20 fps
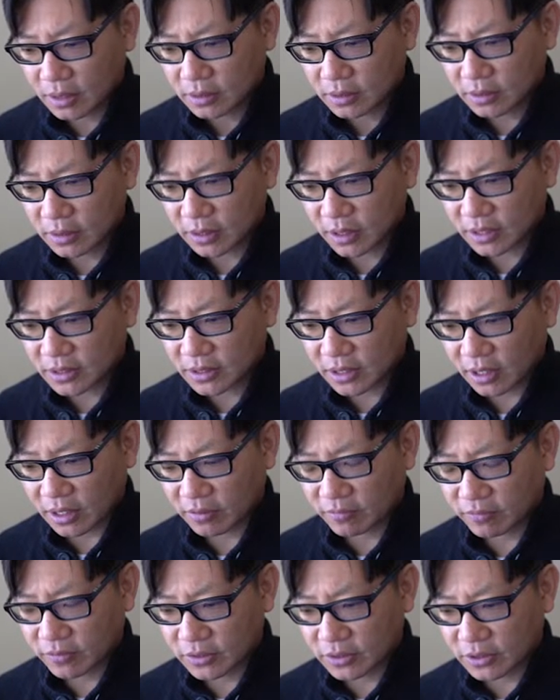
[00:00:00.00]
Delay
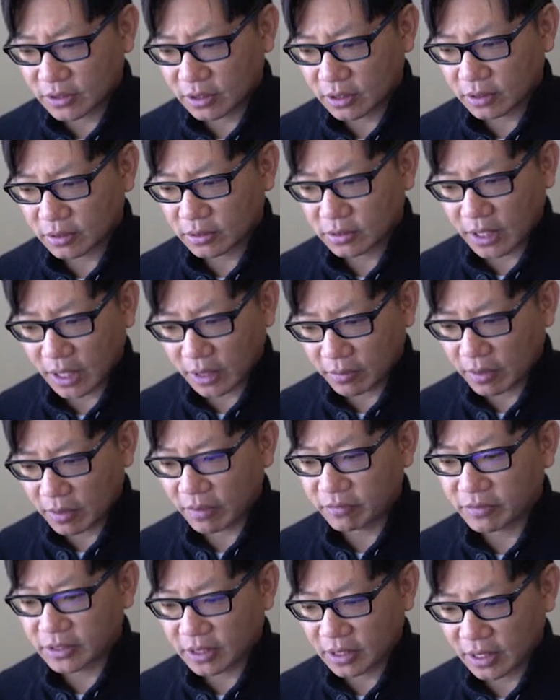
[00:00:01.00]
setting for dough. Yeah, you
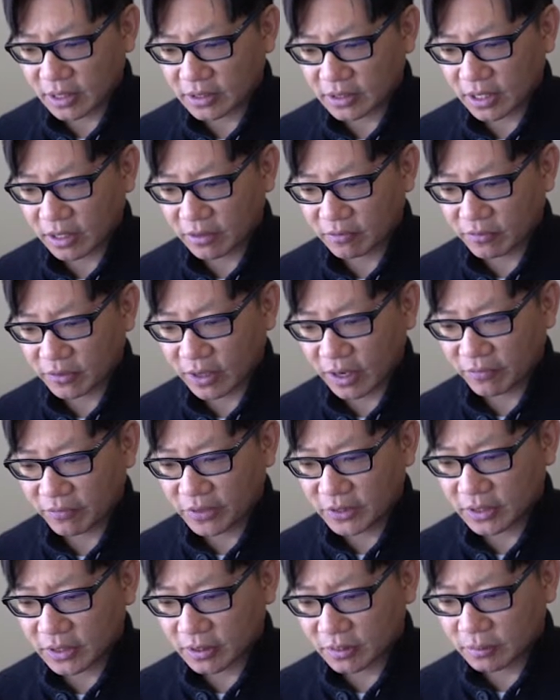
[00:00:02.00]
have a delay setting for
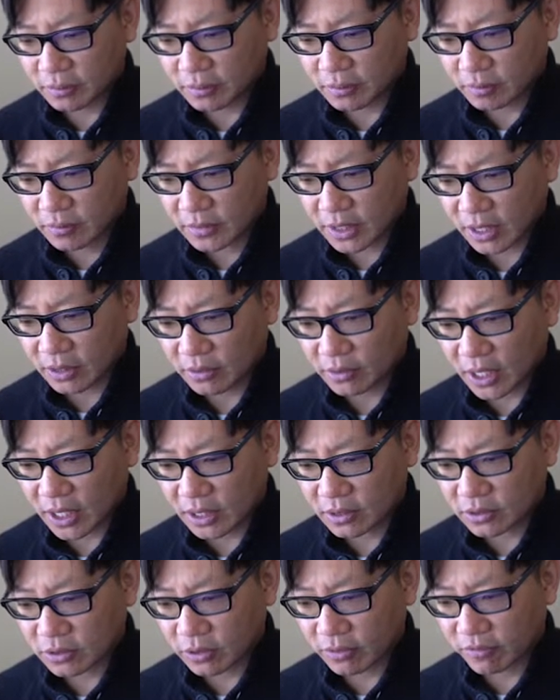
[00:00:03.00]
everything. Can you
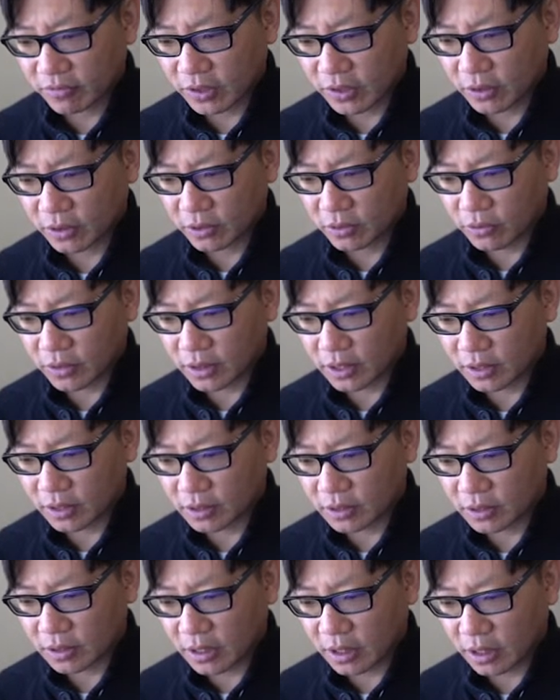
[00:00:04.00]
cancel the very
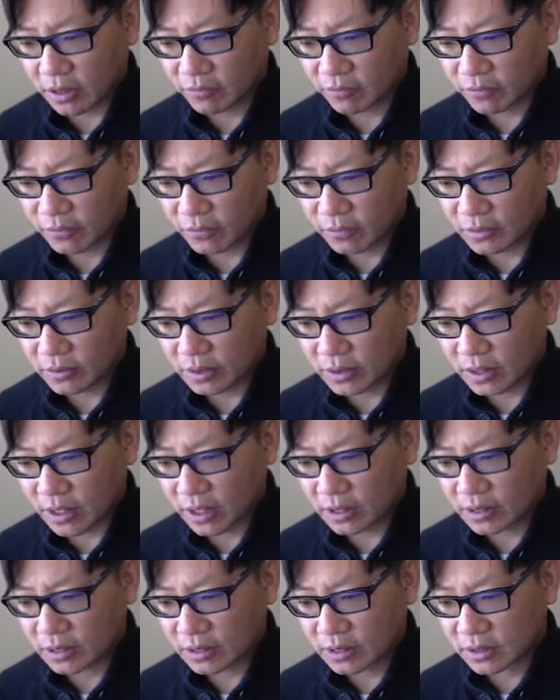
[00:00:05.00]
annoying fruit
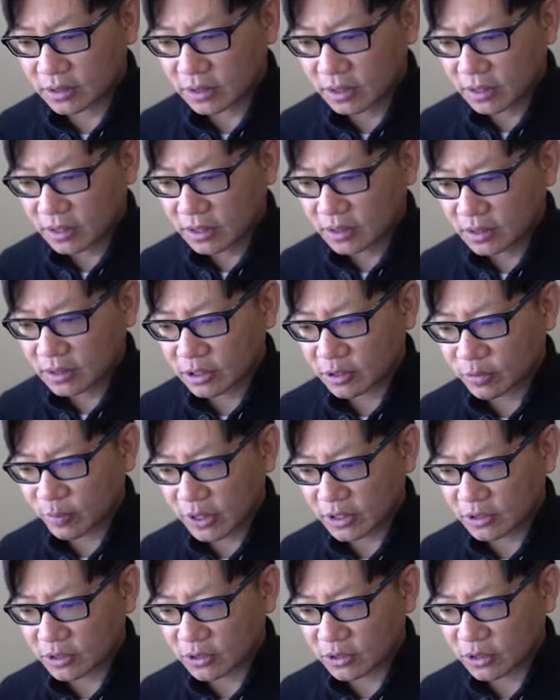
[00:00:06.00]
nuts
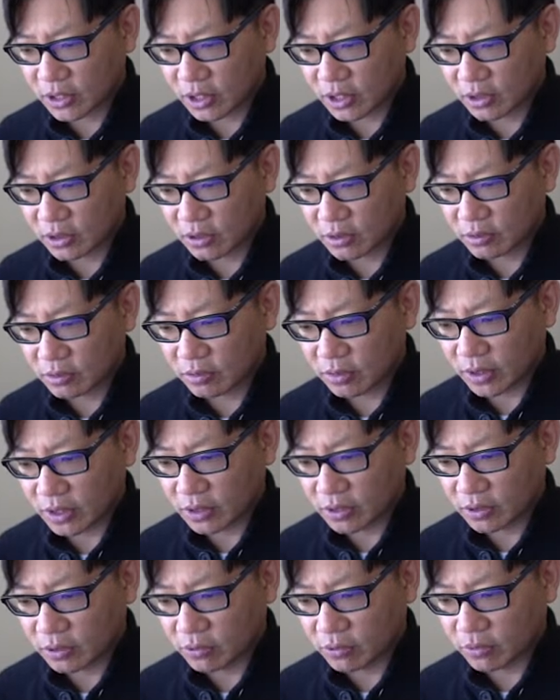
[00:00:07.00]
dispenser signal
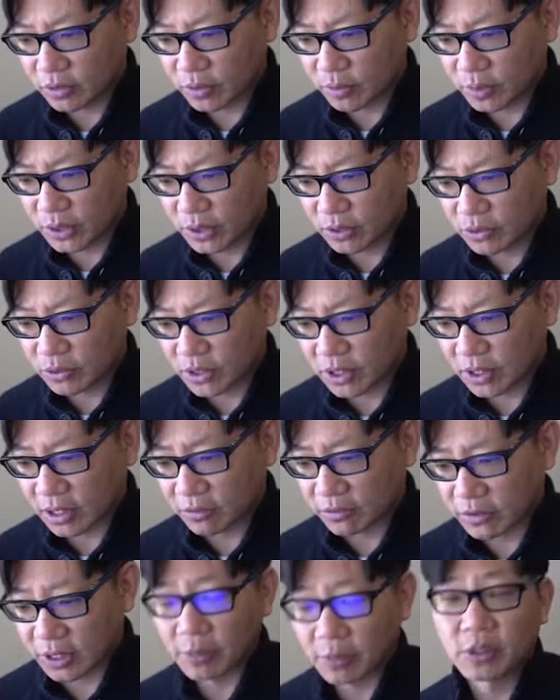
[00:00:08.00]
when you would be using it
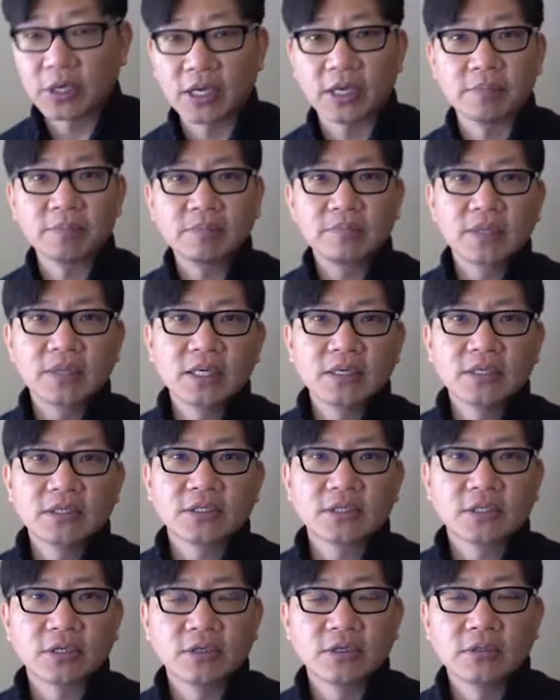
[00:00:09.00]
every time? Okay,
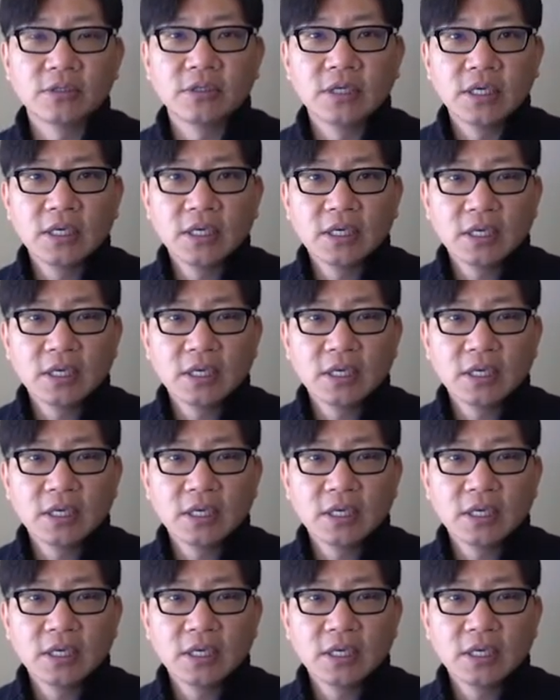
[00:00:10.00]
so...